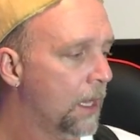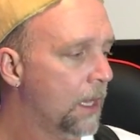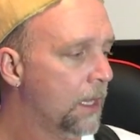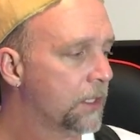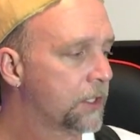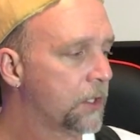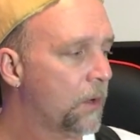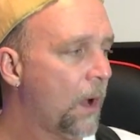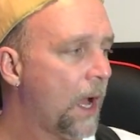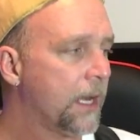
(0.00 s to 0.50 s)

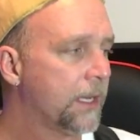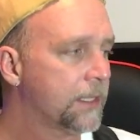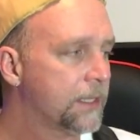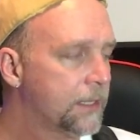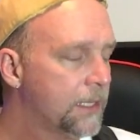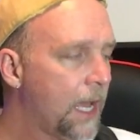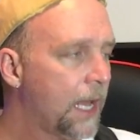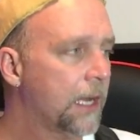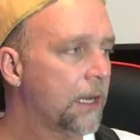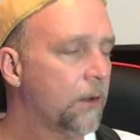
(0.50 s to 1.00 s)
So I
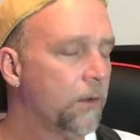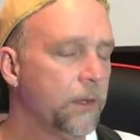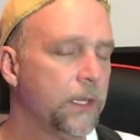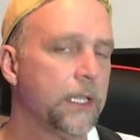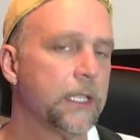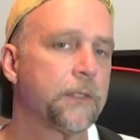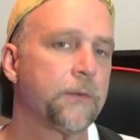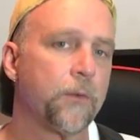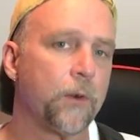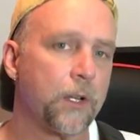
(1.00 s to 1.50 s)
decided on
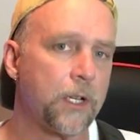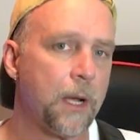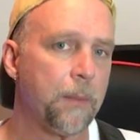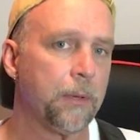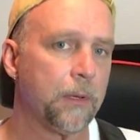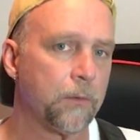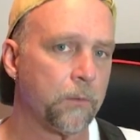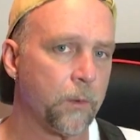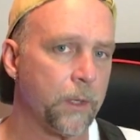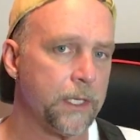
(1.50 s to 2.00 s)
this for a
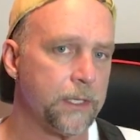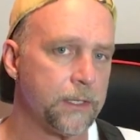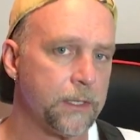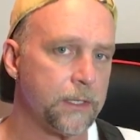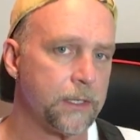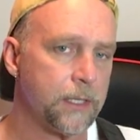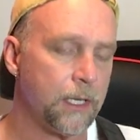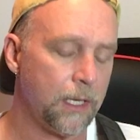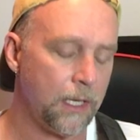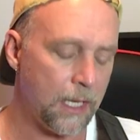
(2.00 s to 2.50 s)
couple of
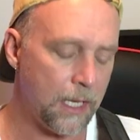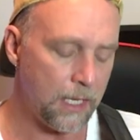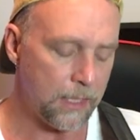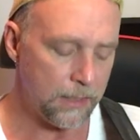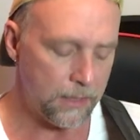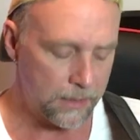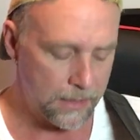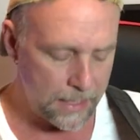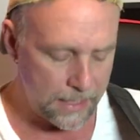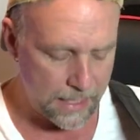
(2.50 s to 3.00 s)
reasons.
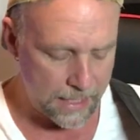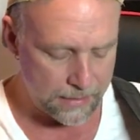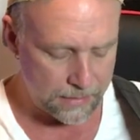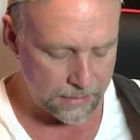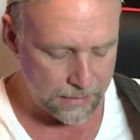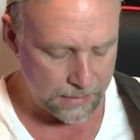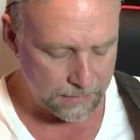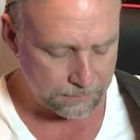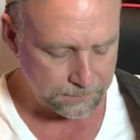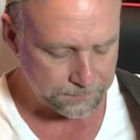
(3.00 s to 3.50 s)
Looking at
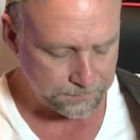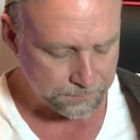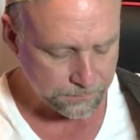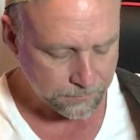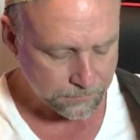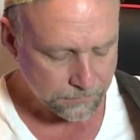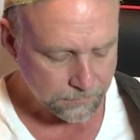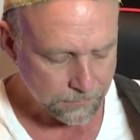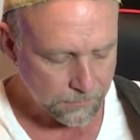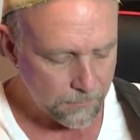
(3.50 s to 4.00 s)
the
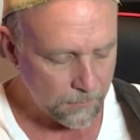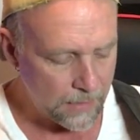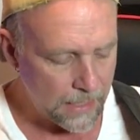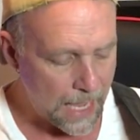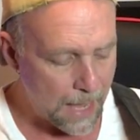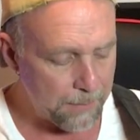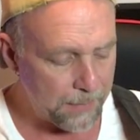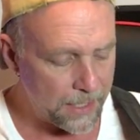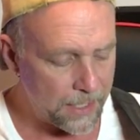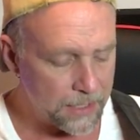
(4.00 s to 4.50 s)

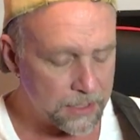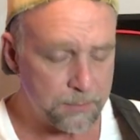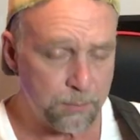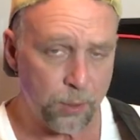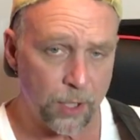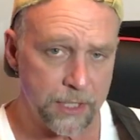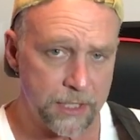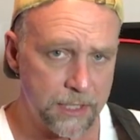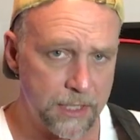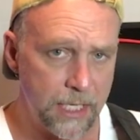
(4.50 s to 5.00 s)
Ibanez
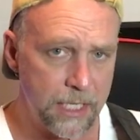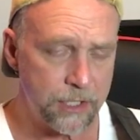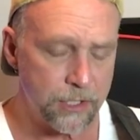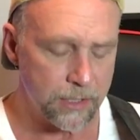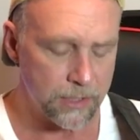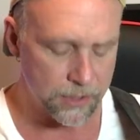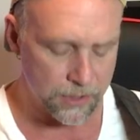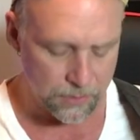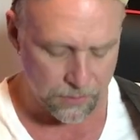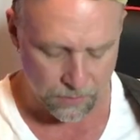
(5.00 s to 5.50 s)
Prestige
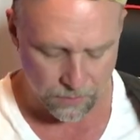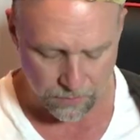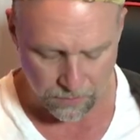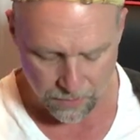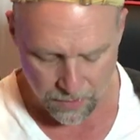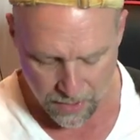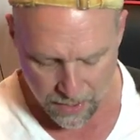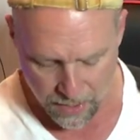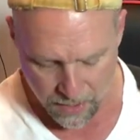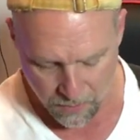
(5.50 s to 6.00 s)
in this
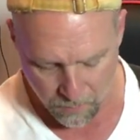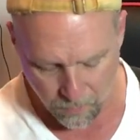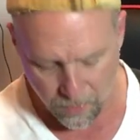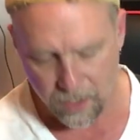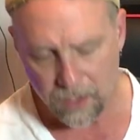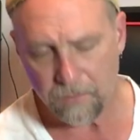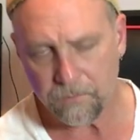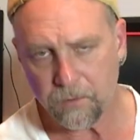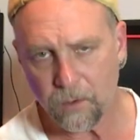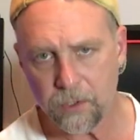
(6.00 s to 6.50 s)
guitar, one
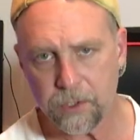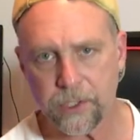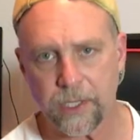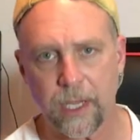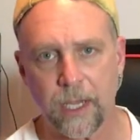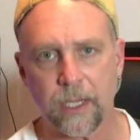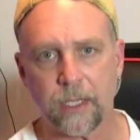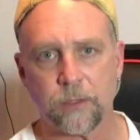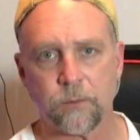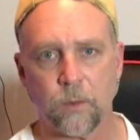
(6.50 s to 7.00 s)
of the first
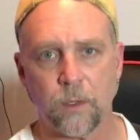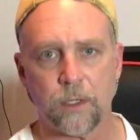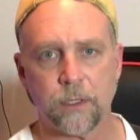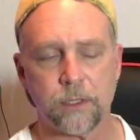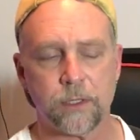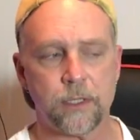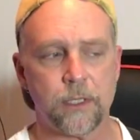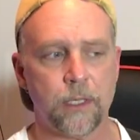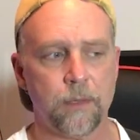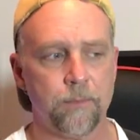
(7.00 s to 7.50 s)
things
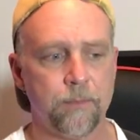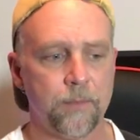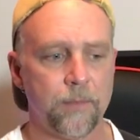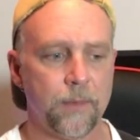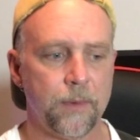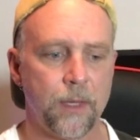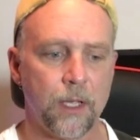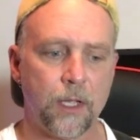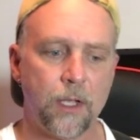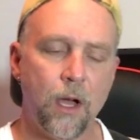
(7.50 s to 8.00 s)
was
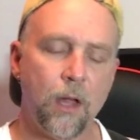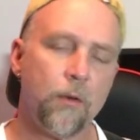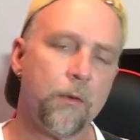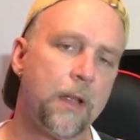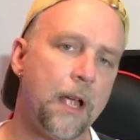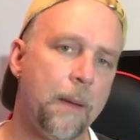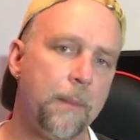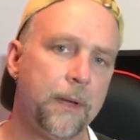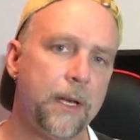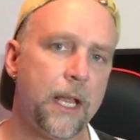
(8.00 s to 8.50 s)
the color
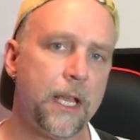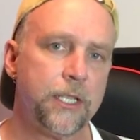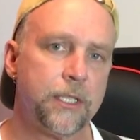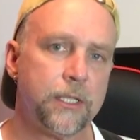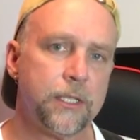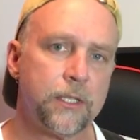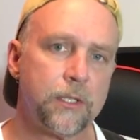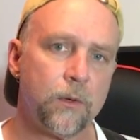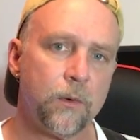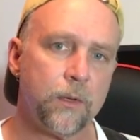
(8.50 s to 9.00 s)

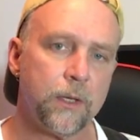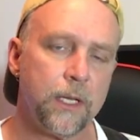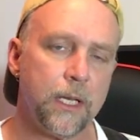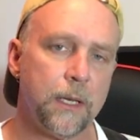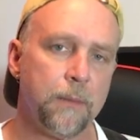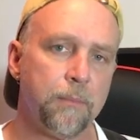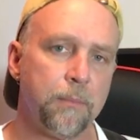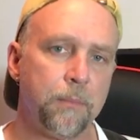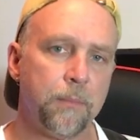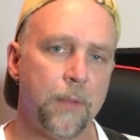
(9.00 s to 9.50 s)
combinations on
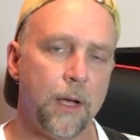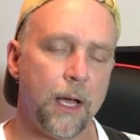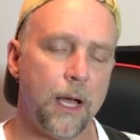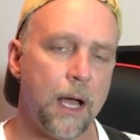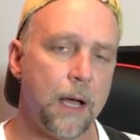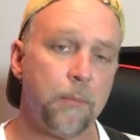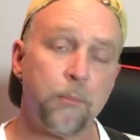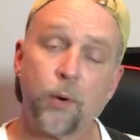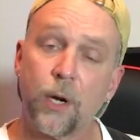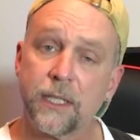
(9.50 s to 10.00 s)
the
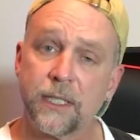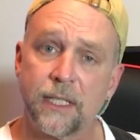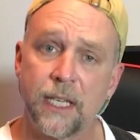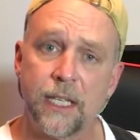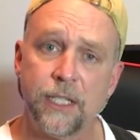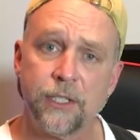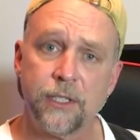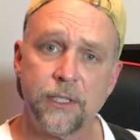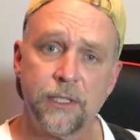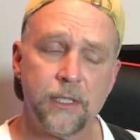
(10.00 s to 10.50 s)

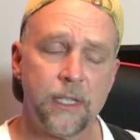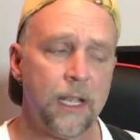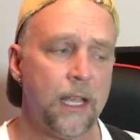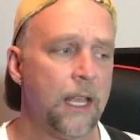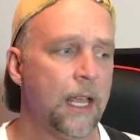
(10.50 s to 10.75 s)
Prestiges.